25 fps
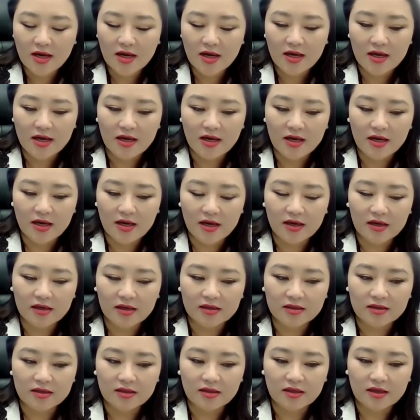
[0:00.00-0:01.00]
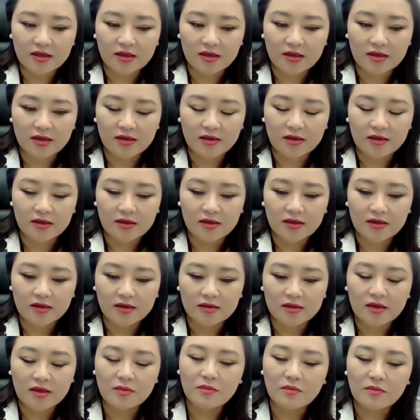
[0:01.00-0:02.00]
And
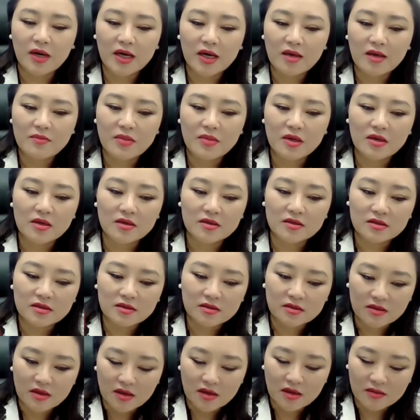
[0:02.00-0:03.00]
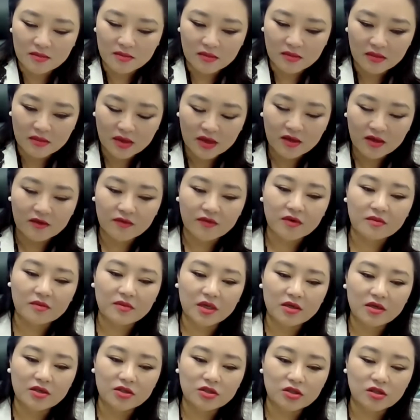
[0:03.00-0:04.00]
there might be some
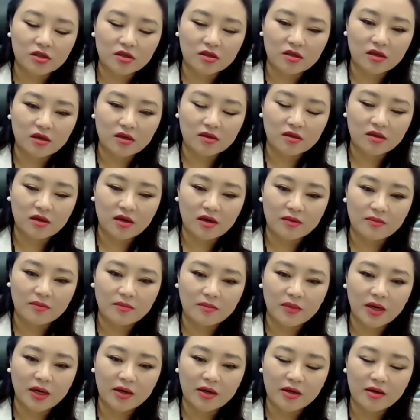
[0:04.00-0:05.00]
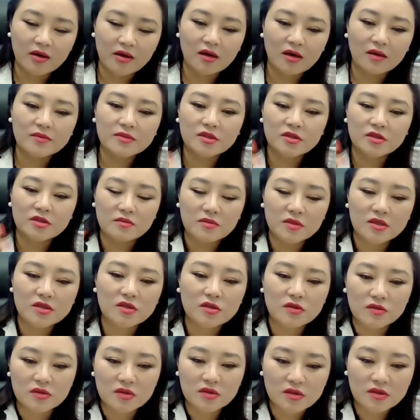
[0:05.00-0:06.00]
information that might come to me
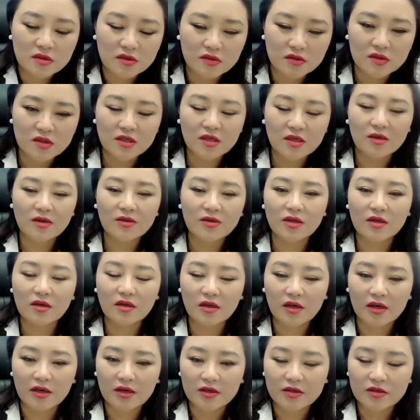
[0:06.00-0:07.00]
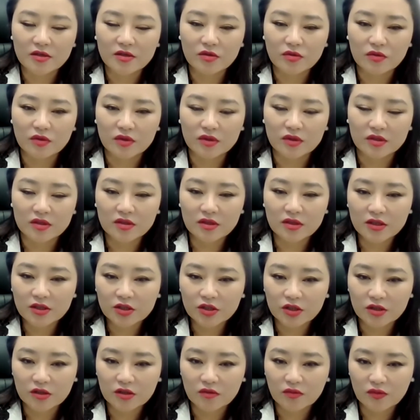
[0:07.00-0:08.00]
to tell the client during the
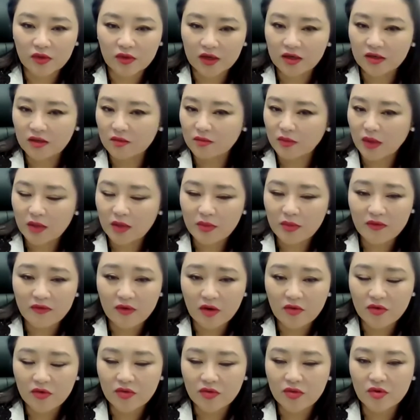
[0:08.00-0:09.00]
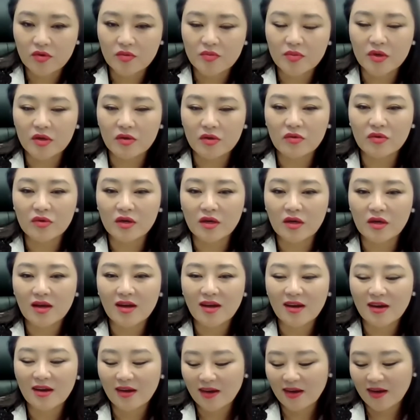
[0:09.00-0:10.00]
session, right? It might be very therapeutic.
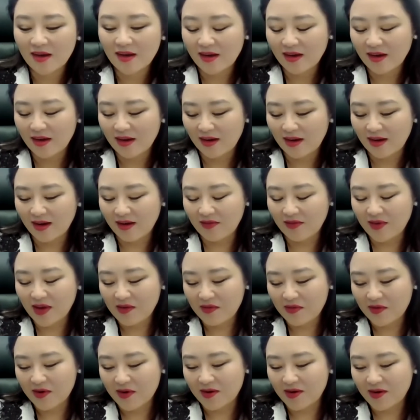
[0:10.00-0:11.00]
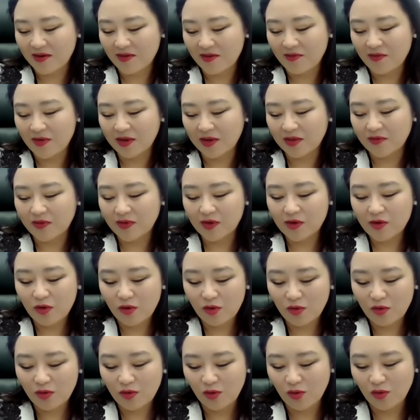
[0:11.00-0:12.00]
However, when we
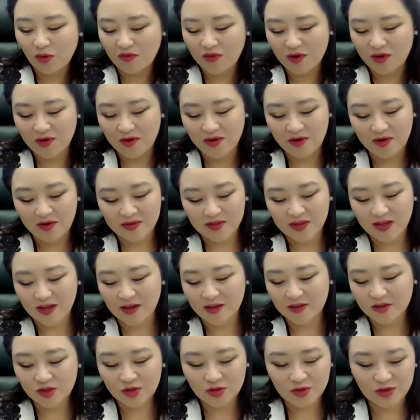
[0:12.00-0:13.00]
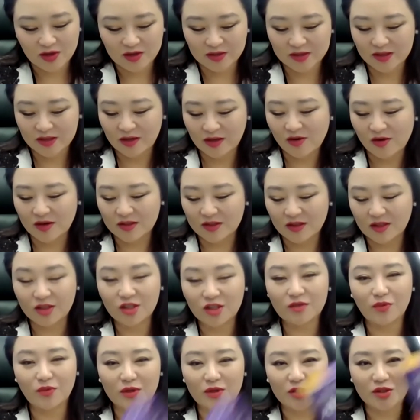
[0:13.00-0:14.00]
go over the angel cards, I
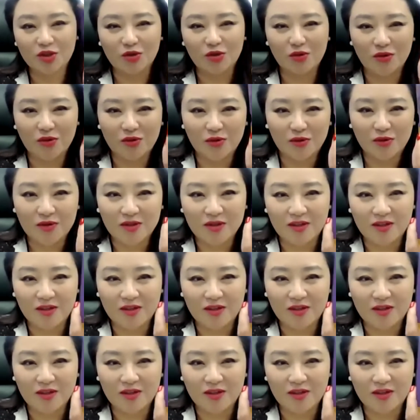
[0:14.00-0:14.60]
just want to show you,